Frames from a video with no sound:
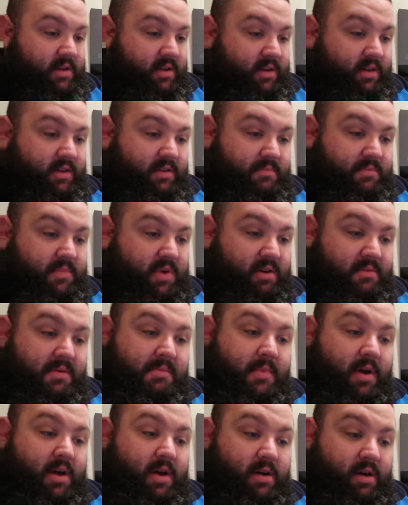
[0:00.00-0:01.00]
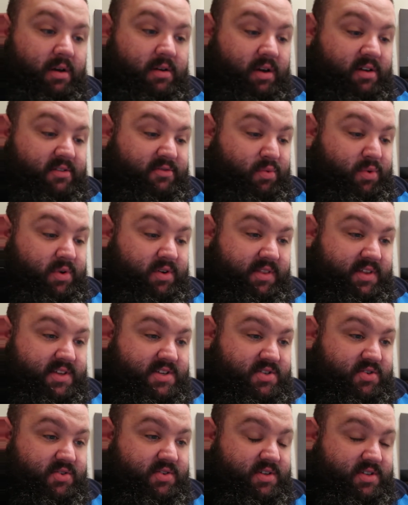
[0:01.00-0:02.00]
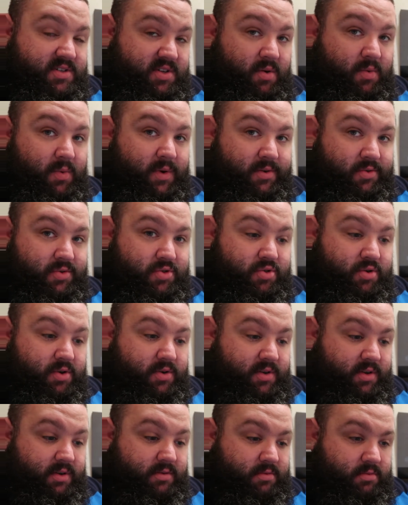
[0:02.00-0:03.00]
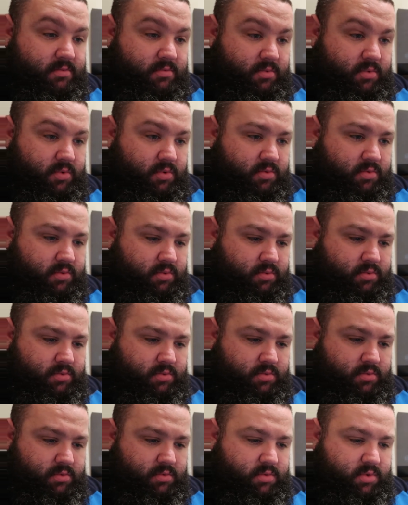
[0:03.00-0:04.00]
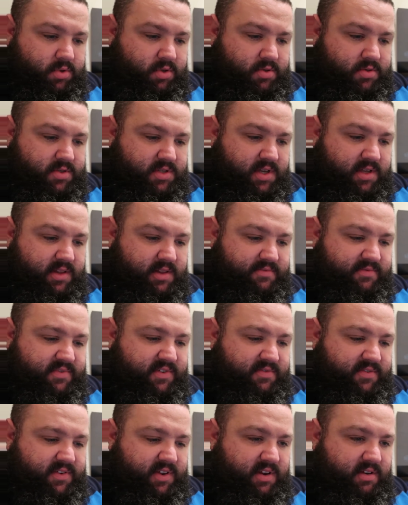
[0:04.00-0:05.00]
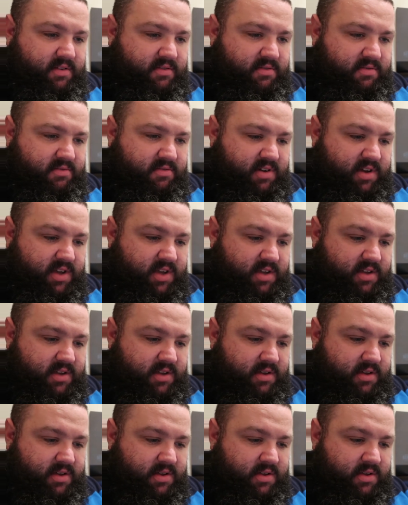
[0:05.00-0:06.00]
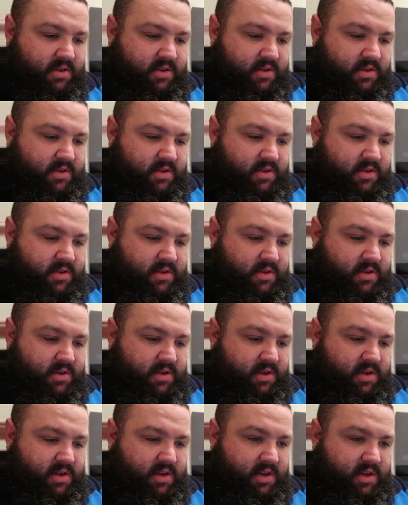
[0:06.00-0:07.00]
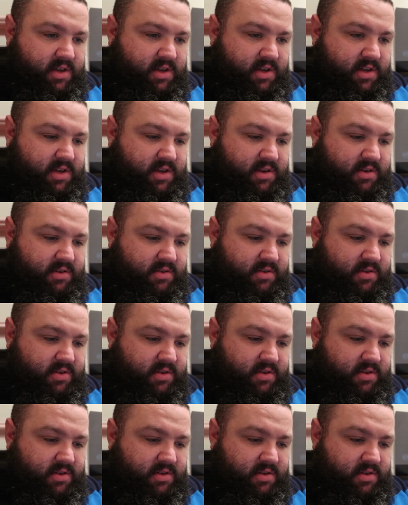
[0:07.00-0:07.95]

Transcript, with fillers: Um, I'm off work this Sunday, so I will try and... Oh, what are you saying? 15.03. And...